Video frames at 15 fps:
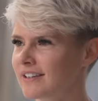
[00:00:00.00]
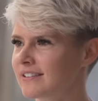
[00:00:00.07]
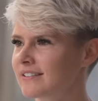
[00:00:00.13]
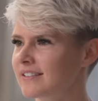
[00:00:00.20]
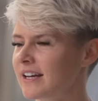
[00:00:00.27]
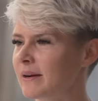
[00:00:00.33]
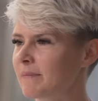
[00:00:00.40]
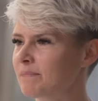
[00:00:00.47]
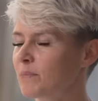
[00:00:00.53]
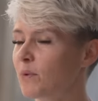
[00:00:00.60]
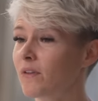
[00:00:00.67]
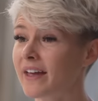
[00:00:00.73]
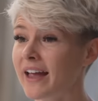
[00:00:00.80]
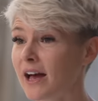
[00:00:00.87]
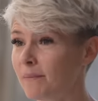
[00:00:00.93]
and
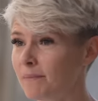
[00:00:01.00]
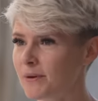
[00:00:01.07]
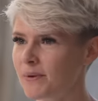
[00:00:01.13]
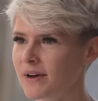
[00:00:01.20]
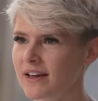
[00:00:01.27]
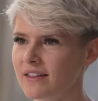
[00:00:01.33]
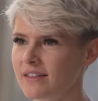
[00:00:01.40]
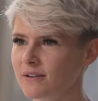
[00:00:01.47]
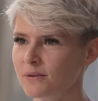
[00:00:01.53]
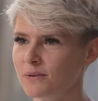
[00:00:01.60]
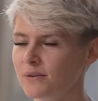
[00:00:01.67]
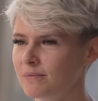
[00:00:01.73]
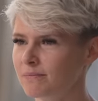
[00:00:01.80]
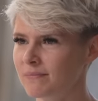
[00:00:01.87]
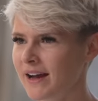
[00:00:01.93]
what they helped me with, all
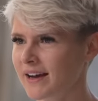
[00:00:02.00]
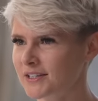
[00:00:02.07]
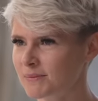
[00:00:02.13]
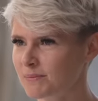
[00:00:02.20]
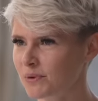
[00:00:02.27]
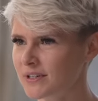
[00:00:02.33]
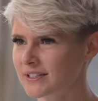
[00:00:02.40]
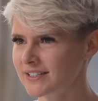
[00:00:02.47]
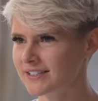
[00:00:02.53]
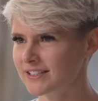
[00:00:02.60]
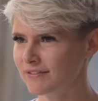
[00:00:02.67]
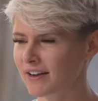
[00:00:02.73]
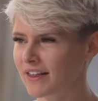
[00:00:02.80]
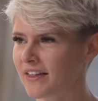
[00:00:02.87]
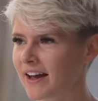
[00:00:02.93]
the action points and
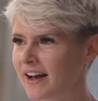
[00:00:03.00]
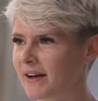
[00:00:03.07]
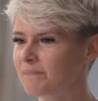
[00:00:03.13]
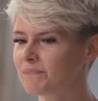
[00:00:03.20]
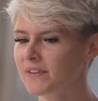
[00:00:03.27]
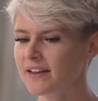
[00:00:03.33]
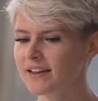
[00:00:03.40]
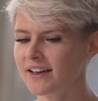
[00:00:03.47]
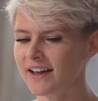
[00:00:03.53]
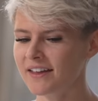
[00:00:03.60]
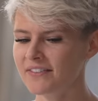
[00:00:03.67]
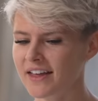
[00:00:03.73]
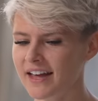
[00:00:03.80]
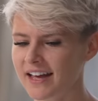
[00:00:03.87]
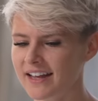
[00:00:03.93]
stuff like that.
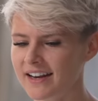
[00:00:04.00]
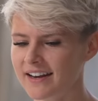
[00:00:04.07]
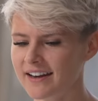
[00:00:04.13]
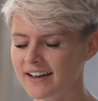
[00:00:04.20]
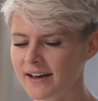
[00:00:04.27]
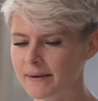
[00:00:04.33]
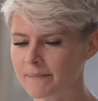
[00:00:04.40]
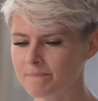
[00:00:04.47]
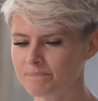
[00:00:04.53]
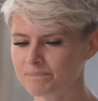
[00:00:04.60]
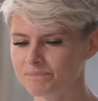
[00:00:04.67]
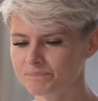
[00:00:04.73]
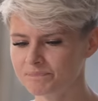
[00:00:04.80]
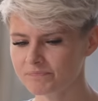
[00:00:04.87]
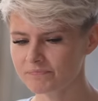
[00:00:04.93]
And then
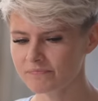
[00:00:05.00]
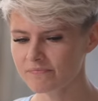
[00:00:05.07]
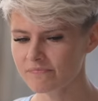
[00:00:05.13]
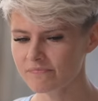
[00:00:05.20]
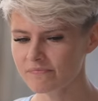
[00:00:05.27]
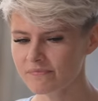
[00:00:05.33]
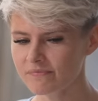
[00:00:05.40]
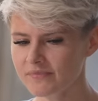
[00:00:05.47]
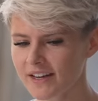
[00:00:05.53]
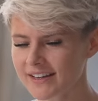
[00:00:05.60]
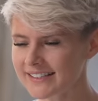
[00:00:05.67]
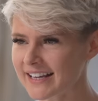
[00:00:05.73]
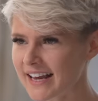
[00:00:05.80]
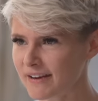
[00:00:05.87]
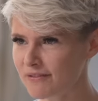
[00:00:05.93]
I
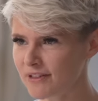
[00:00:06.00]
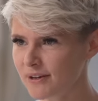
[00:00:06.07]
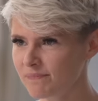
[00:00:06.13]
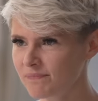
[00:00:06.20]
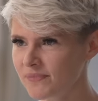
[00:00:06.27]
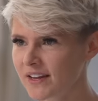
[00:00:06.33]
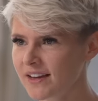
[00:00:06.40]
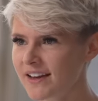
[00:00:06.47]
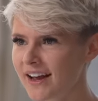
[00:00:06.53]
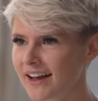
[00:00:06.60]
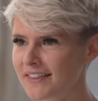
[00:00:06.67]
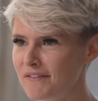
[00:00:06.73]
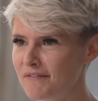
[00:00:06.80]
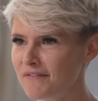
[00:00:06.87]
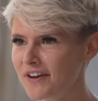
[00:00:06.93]
save them.
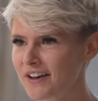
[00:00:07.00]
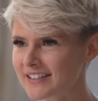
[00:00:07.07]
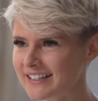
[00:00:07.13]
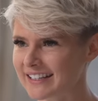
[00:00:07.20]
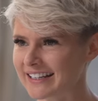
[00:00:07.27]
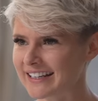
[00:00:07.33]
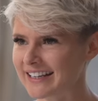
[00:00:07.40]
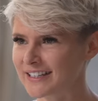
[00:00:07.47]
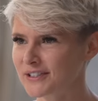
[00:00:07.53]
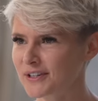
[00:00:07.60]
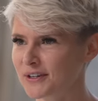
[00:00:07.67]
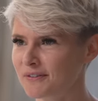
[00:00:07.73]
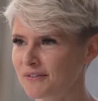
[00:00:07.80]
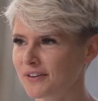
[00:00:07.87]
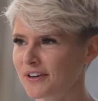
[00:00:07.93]
And then firstly, it's
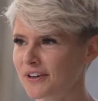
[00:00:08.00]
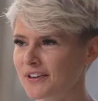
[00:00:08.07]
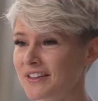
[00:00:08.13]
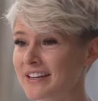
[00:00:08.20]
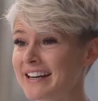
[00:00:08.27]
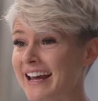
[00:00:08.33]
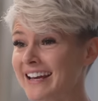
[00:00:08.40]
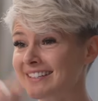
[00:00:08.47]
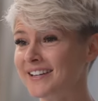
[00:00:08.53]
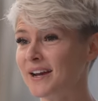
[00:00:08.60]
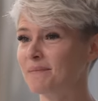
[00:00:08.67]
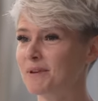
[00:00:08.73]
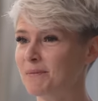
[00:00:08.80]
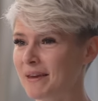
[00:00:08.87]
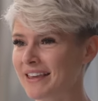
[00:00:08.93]
good for the next
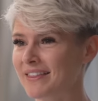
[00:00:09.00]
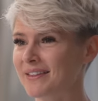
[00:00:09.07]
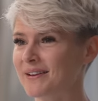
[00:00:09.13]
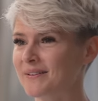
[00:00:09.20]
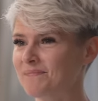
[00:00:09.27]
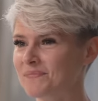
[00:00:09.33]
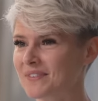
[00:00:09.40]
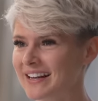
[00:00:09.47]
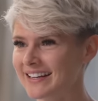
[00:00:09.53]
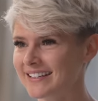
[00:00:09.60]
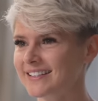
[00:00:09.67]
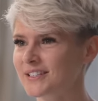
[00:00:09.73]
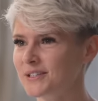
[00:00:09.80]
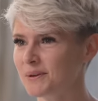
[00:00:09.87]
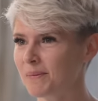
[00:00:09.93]
time you meet them,
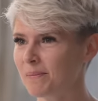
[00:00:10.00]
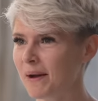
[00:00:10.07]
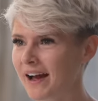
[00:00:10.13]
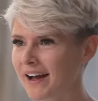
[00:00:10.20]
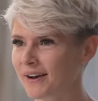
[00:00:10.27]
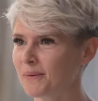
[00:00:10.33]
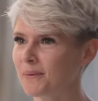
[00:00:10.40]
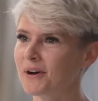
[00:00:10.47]
listen to it back